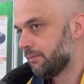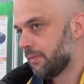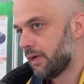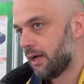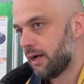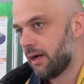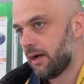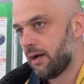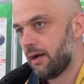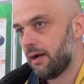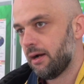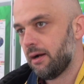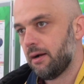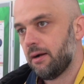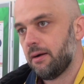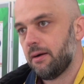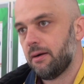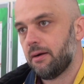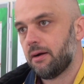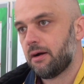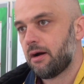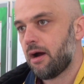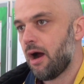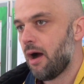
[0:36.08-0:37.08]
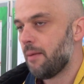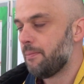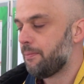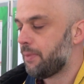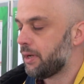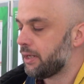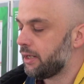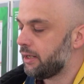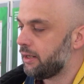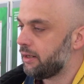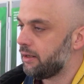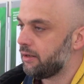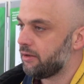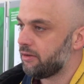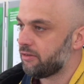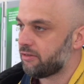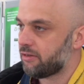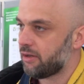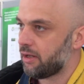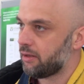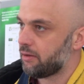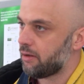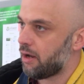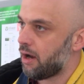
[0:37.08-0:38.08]
uh,
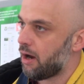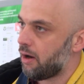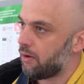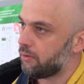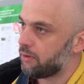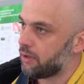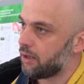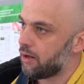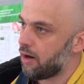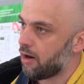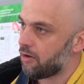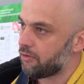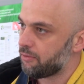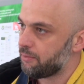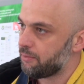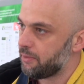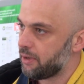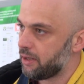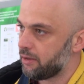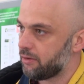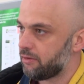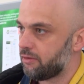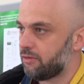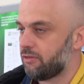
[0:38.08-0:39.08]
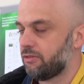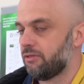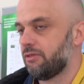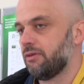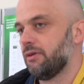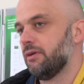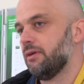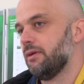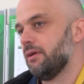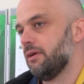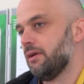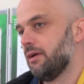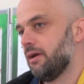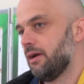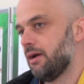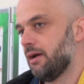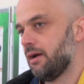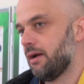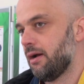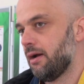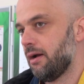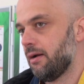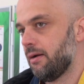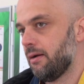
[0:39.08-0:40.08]
companies and how the governments
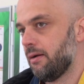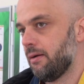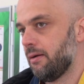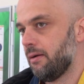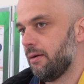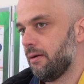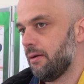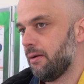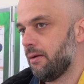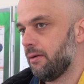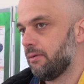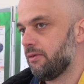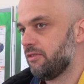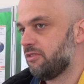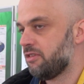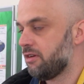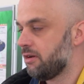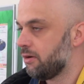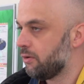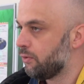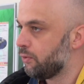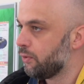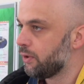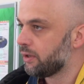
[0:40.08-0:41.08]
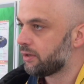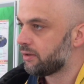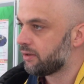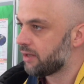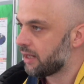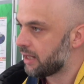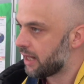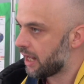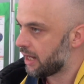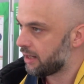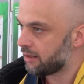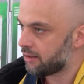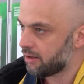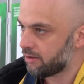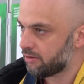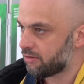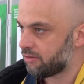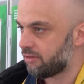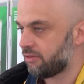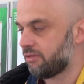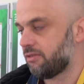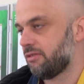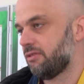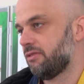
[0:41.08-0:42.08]
uh, deal with the data
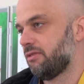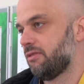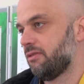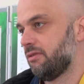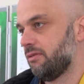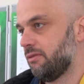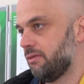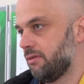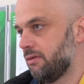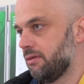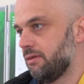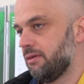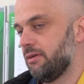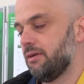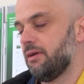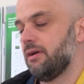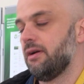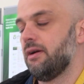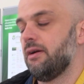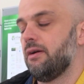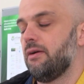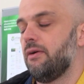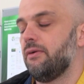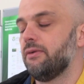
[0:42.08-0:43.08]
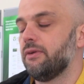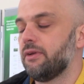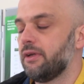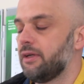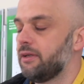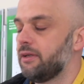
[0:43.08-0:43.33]
uh, on the